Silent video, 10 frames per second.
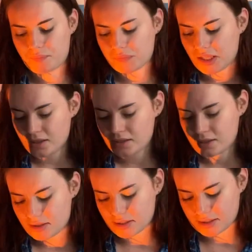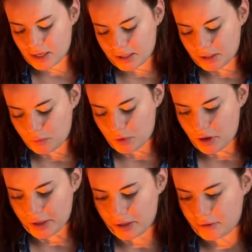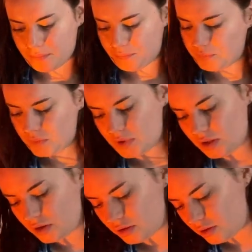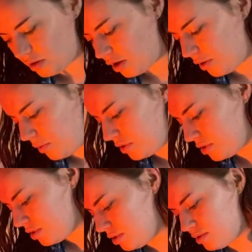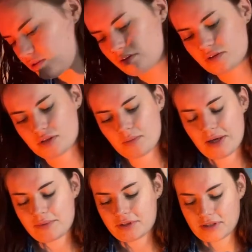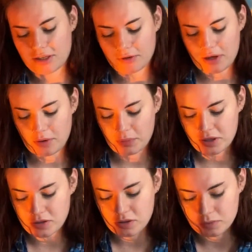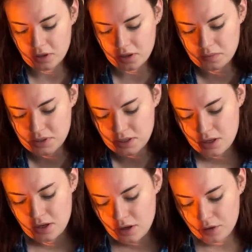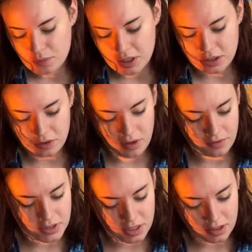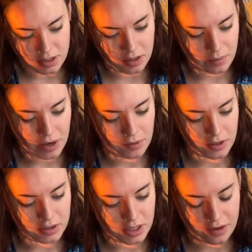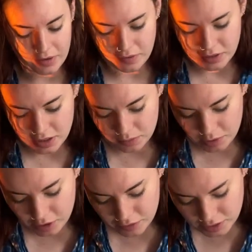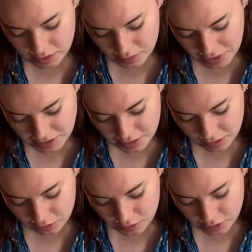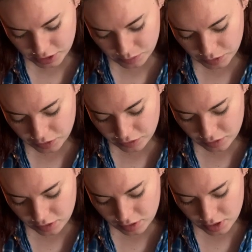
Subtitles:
This is exactly why I want us to be able to slow down, because sometimes we can do everything in our power to have everything perfect and amazing and gorgeous and beautiful,